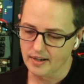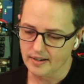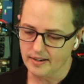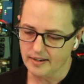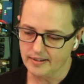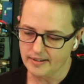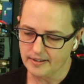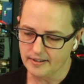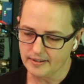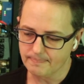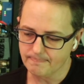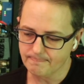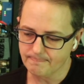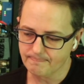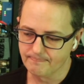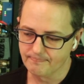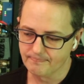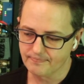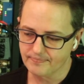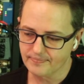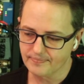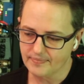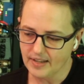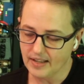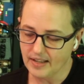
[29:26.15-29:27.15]
And
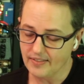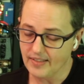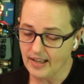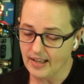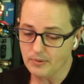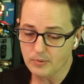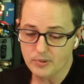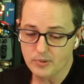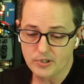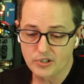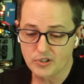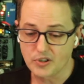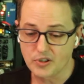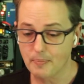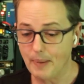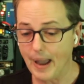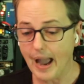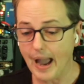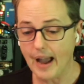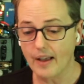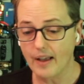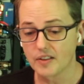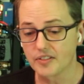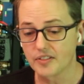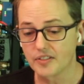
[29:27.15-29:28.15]
that was the
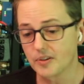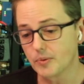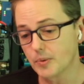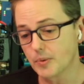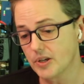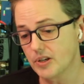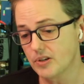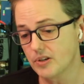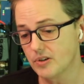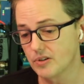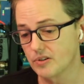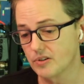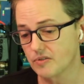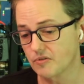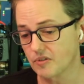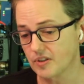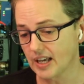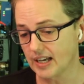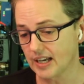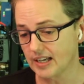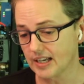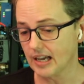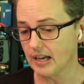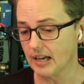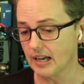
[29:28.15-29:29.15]
palette that we used for
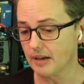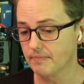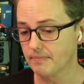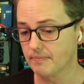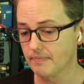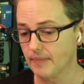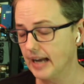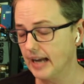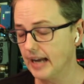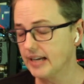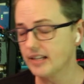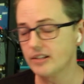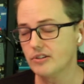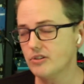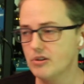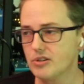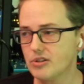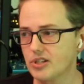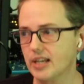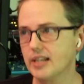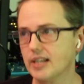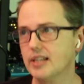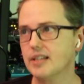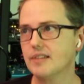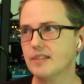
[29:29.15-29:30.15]
that game. I didn't use
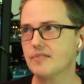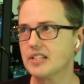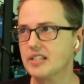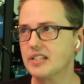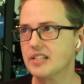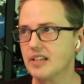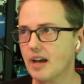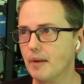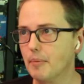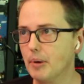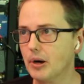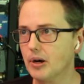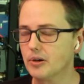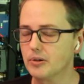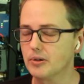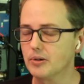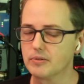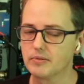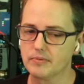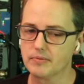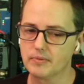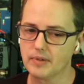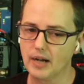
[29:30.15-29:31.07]
any of the demo.